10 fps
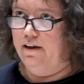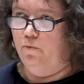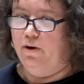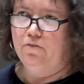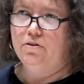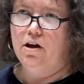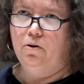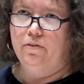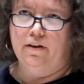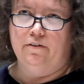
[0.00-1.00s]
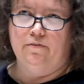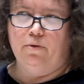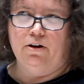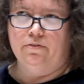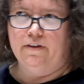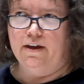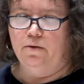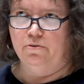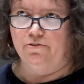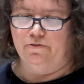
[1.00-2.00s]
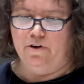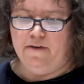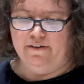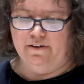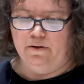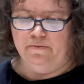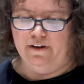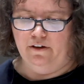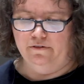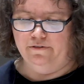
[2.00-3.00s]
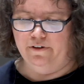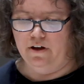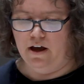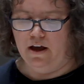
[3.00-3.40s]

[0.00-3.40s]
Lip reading: we don't think he was a Freemason himself,